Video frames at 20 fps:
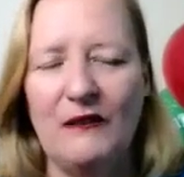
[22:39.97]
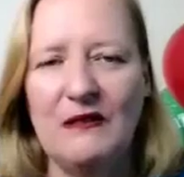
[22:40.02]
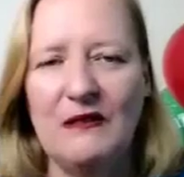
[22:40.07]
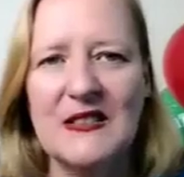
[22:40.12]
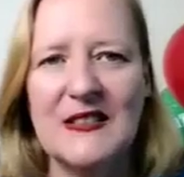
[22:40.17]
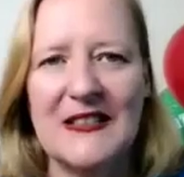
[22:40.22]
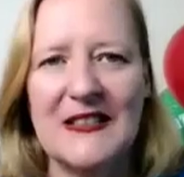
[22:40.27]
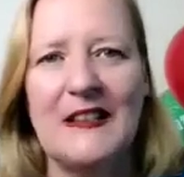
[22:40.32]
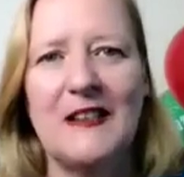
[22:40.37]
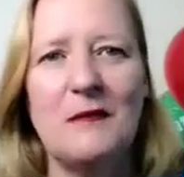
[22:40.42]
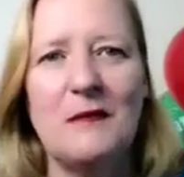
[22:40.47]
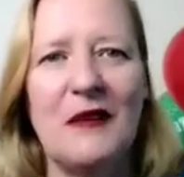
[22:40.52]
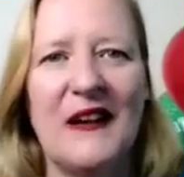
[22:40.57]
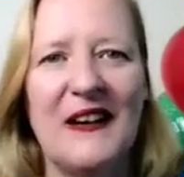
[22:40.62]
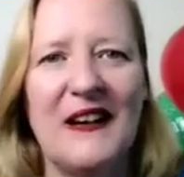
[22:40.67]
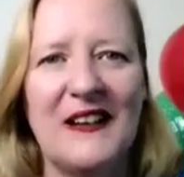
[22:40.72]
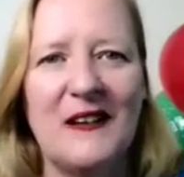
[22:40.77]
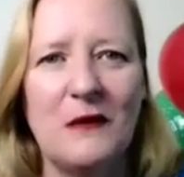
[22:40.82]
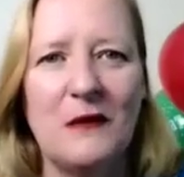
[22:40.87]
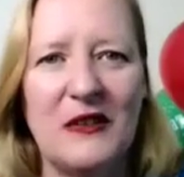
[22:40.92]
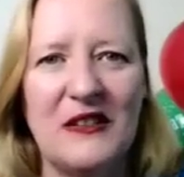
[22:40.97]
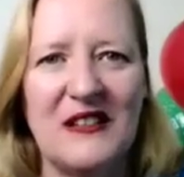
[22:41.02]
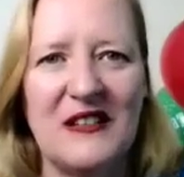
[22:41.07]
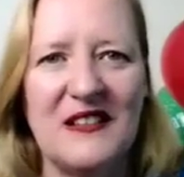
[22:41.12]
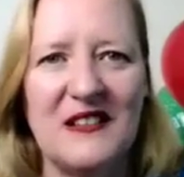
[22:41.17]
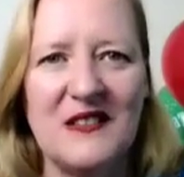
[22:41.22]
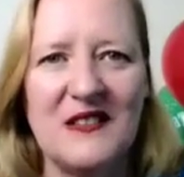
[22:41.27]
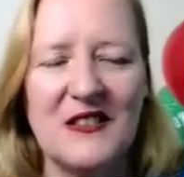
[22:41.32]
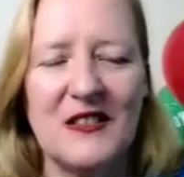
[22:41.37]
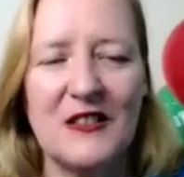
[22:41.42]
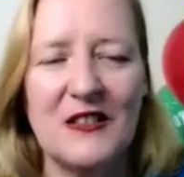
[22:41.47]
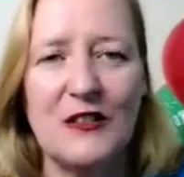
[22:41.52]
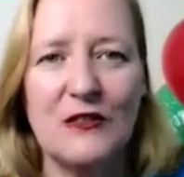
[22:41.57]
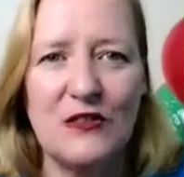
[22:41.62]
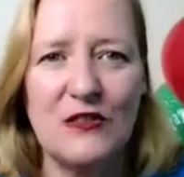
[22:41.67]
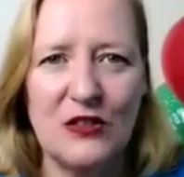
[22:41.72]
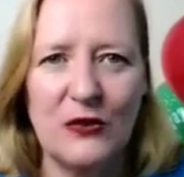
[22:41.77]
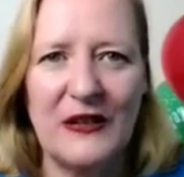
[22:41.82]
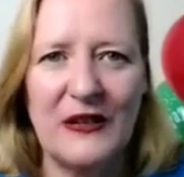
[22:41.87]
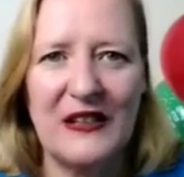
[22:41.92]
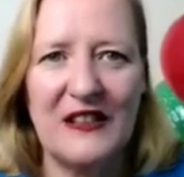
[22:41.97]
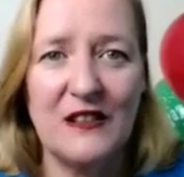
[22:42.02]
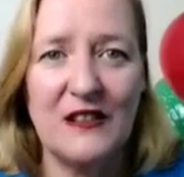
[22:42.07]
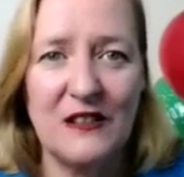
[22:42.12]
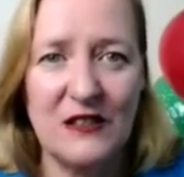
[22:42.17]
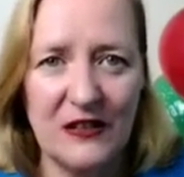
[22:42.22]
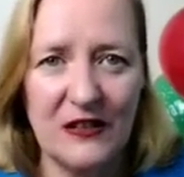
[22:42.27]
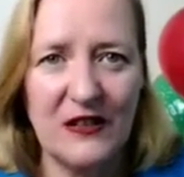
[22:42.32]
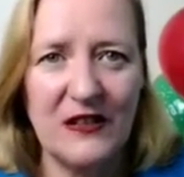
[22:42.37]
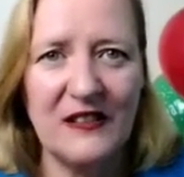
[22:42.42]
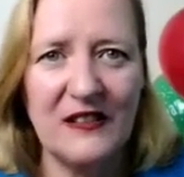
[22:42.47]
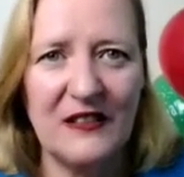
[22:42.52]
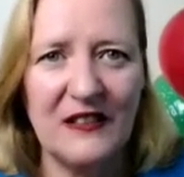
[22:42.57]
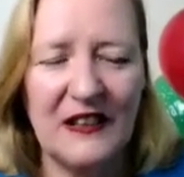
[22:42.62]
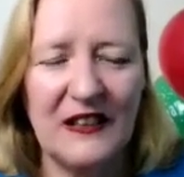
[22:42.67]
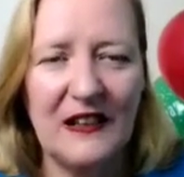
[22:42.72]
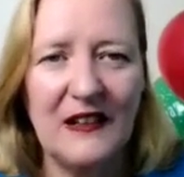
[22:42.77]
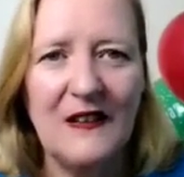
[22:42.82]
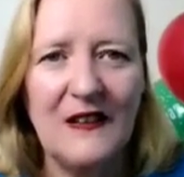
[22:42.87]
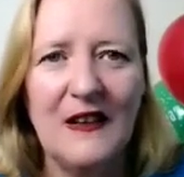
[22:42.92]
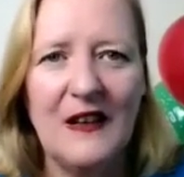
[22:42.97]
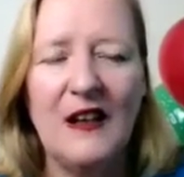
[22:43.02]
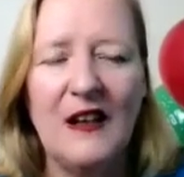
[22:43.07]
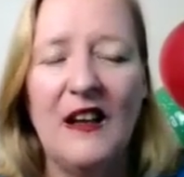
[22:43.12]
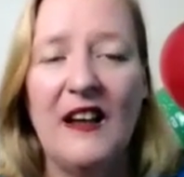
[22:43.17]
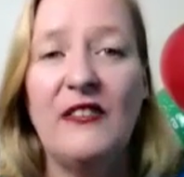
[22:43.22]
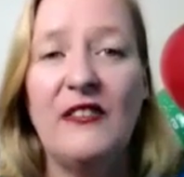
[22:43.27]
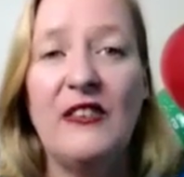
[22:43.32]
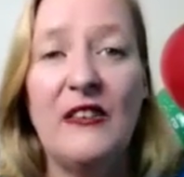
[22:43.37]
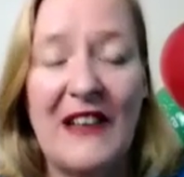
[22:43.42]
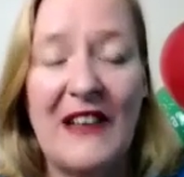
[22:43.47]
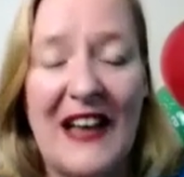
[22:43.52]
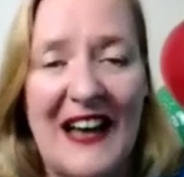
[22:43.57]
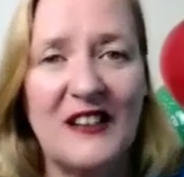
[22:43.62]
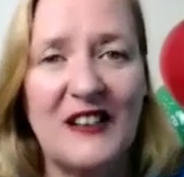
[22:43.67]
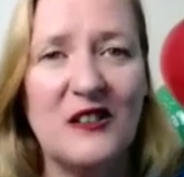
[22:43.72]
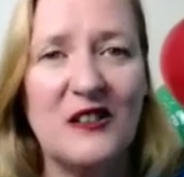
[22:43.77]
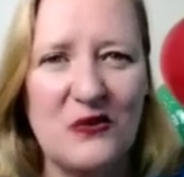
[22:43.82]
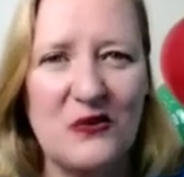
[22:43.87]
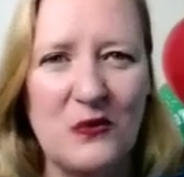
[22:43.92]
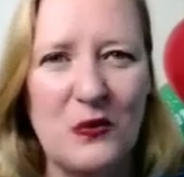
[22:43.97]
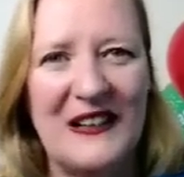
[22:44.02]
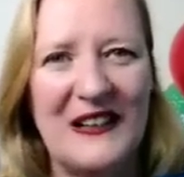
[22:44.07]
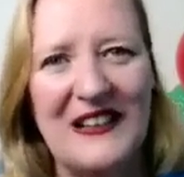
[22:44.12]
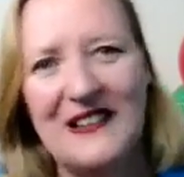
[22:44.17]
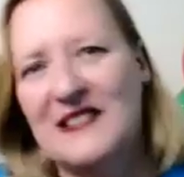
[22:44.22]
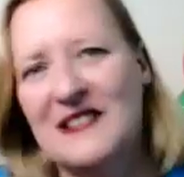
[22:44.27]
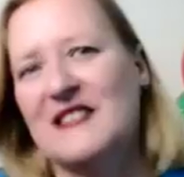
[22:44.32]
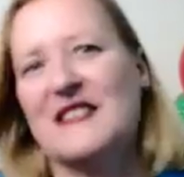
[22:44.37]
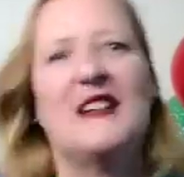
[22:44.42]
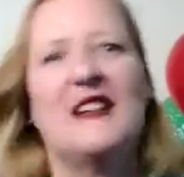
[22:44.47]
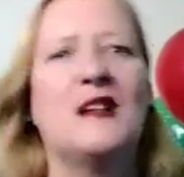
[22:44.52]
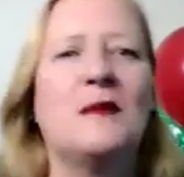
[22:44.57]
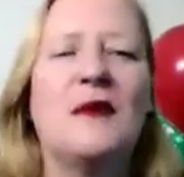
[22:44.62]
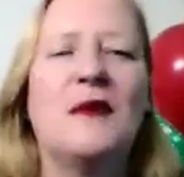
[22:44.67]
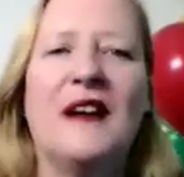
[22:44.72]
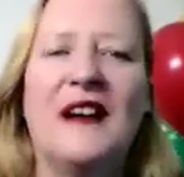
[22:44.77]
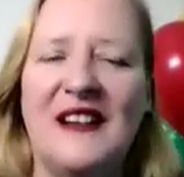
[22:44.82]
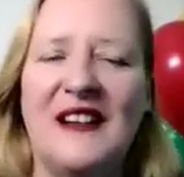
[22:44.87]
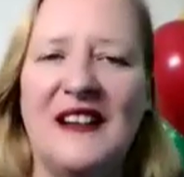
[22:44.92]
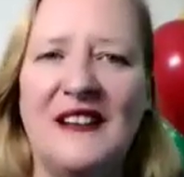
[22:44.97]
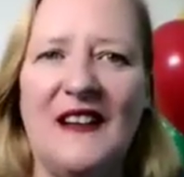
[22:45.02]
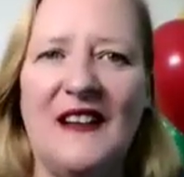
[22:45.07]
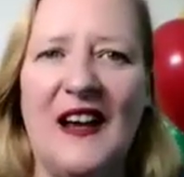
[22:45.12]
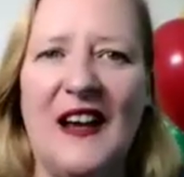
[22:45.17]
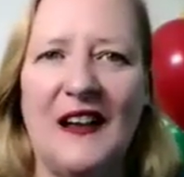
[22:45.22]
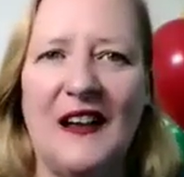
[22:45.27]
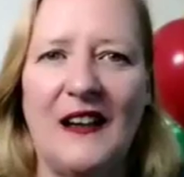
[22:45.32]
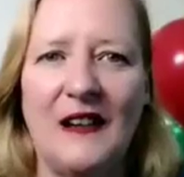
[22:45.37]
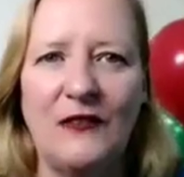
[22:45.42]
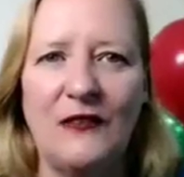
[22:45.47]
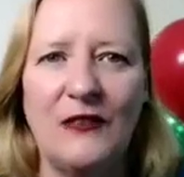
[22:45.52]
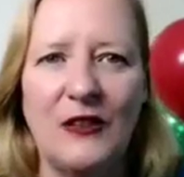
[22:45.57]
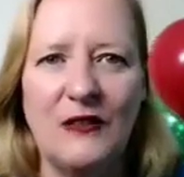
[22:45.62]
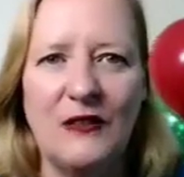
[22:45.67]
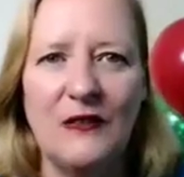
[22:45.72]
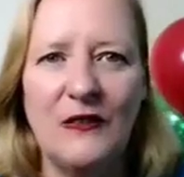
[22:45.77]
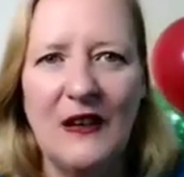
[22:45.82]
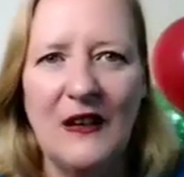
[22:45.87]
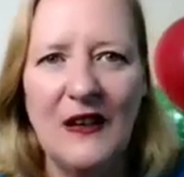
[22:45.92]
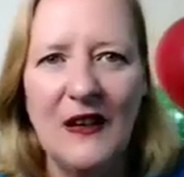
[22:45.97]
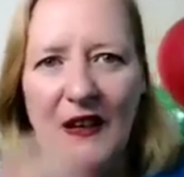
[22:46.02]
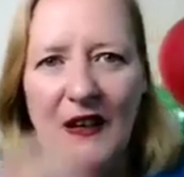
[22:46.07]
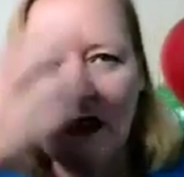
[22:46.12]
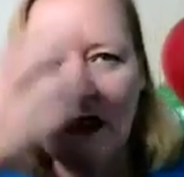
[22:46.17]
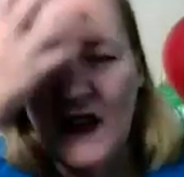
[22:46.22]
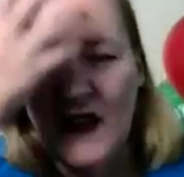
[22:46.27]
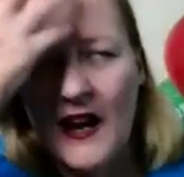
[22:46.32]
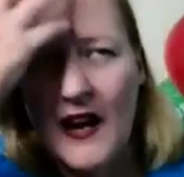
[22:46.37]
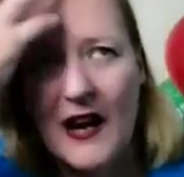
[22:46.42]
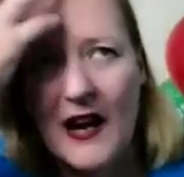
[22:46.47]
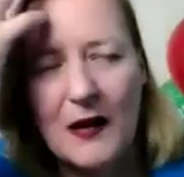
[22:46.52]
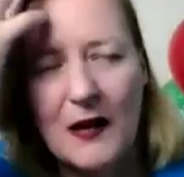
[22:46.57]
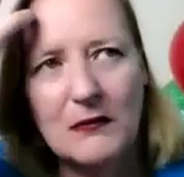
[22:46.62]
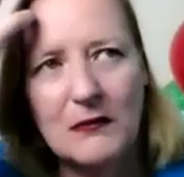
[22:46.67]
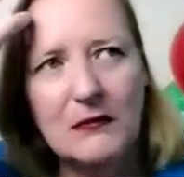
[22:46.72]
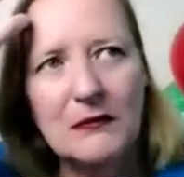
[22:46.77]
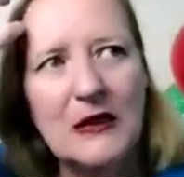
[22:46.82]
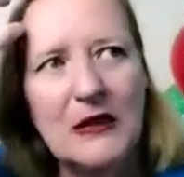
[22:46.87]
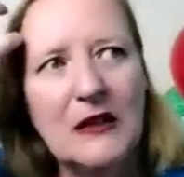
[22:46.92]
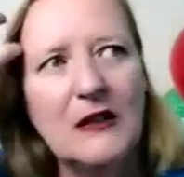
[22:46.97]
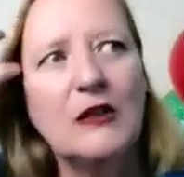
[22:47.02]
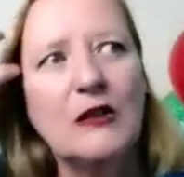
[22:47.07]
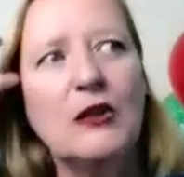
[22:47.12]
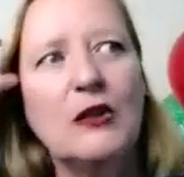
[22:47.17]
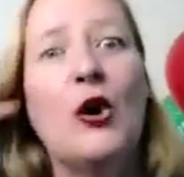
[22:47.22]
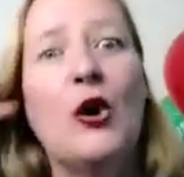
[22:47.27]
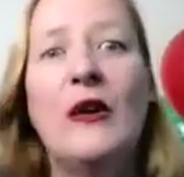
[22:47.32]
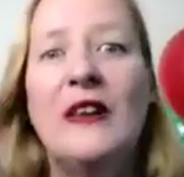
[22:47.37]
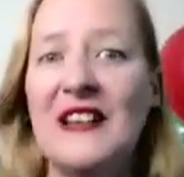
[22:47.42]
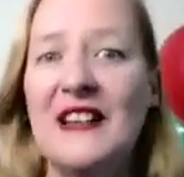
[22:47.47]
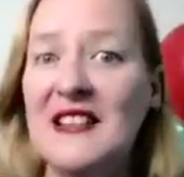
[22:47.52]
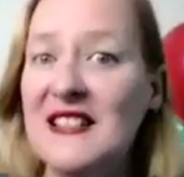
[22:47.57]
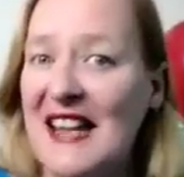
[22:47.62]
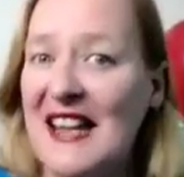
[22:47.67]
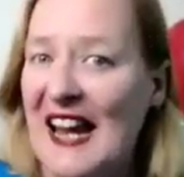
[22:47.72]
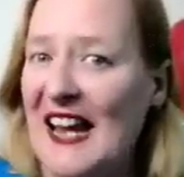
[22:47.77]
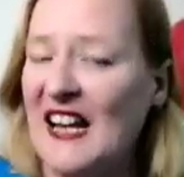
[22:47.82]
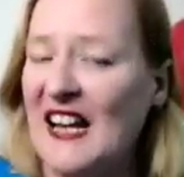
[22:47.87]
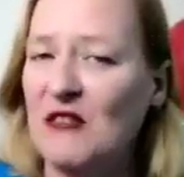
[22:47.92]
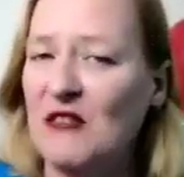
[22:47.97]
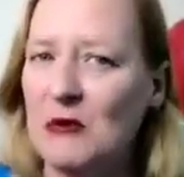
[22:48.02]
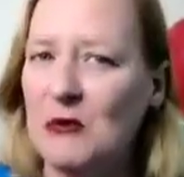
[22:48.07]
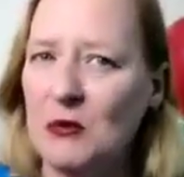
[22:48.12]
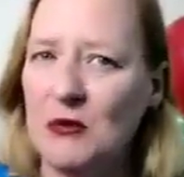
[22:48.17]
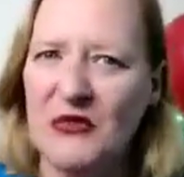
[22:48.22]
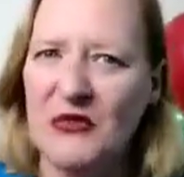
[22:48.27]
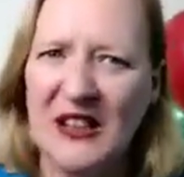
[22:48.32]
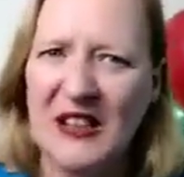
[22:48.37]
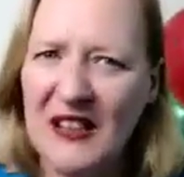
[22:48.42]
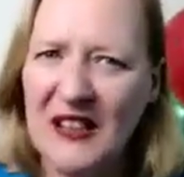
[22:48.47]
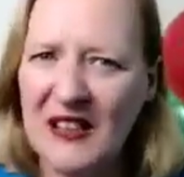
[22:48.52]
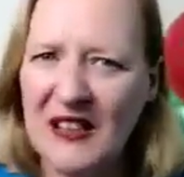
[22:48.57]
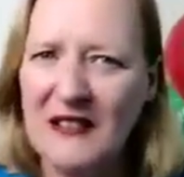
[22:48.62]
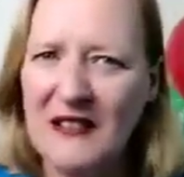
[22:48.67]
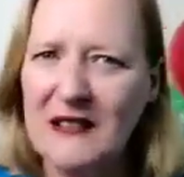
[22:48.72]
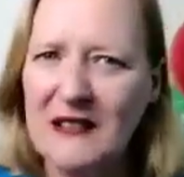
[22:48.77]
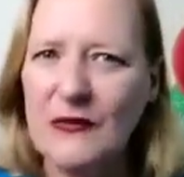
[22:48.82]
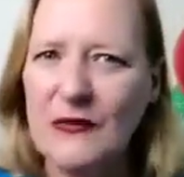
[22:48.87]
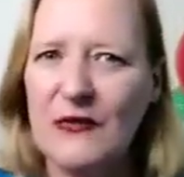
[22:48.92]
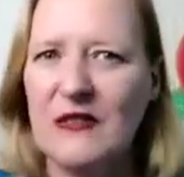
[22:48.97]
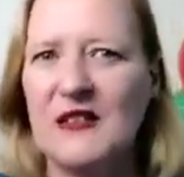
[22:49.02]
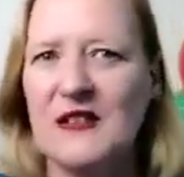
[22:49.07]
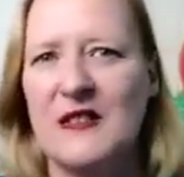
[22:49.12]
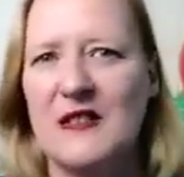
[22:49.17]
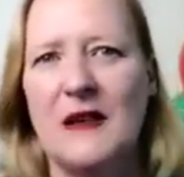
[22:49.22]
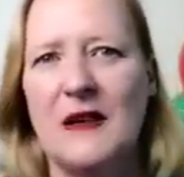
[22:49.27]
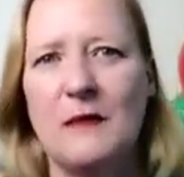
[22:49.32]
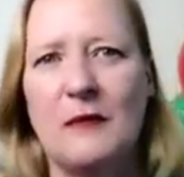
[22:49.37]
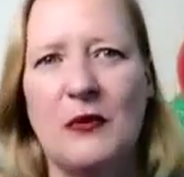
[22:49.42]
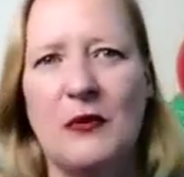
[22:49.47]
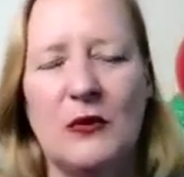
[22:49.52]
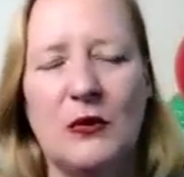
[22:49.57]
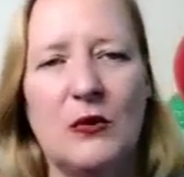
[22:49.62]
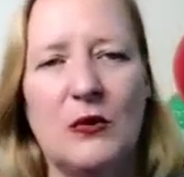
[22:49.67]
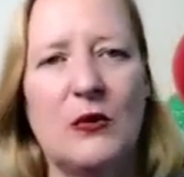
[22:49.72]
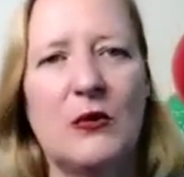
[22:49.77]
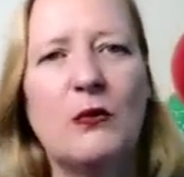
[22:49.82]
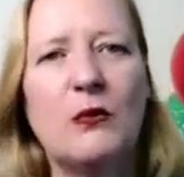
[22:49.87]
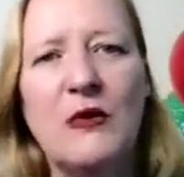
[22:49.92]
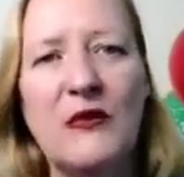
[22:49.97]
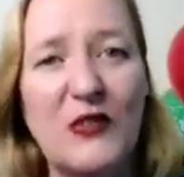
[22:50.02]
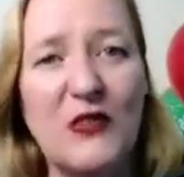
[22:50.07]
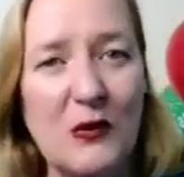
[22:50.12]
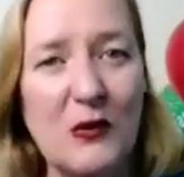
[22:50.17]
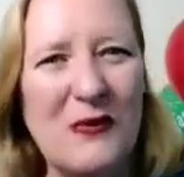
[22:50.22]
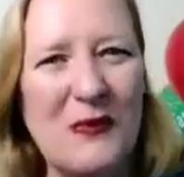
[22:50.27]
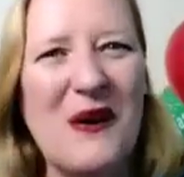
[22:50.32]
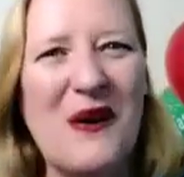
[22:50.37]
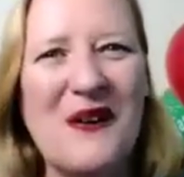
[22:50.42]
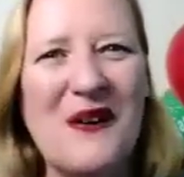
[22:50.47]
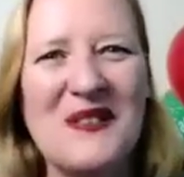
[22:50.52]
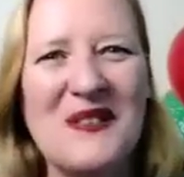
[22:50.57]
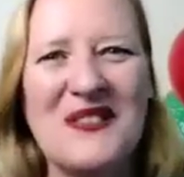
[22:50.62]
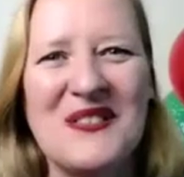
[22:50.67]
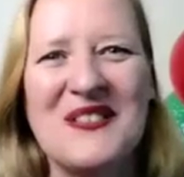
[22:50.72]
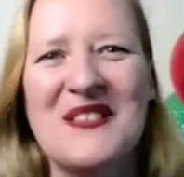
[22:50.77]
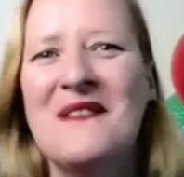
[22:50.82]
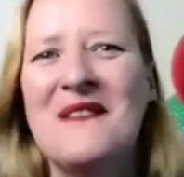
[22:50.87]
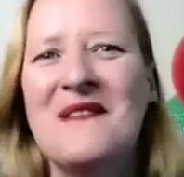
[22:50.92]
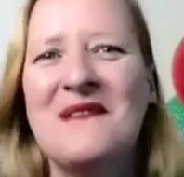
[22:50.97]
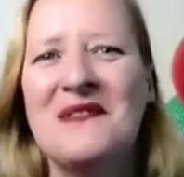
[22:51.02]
celebrating what it is that you're doing internally. If you've had a good week, celebrating that. If you've got less angry with the kids, for example, or with your boss,